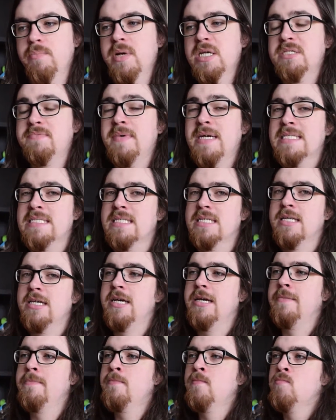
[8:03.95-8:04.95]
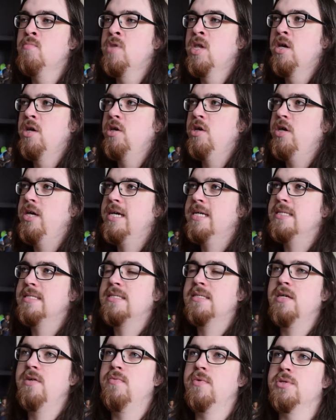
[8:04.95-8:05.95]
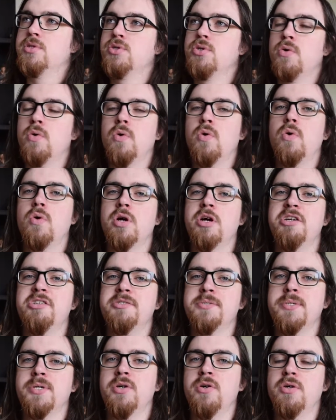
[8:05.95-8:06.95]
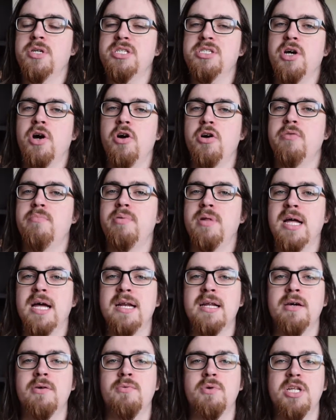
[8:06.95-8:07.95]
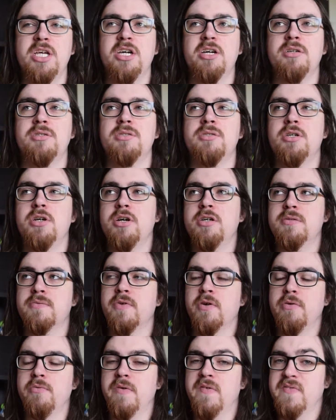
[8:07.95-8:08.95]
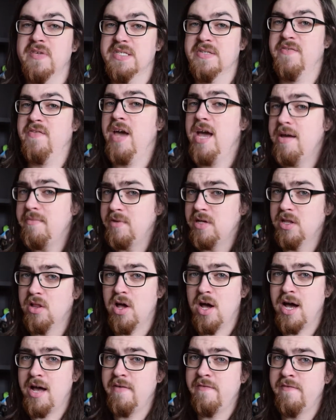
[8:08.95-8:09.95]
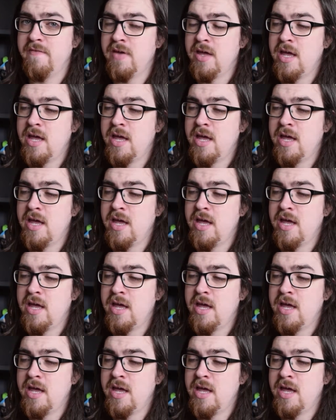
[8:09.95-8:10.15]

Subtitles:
But it's basically, you get to see what Saw goes through on his home planet, what he goes through with his family life,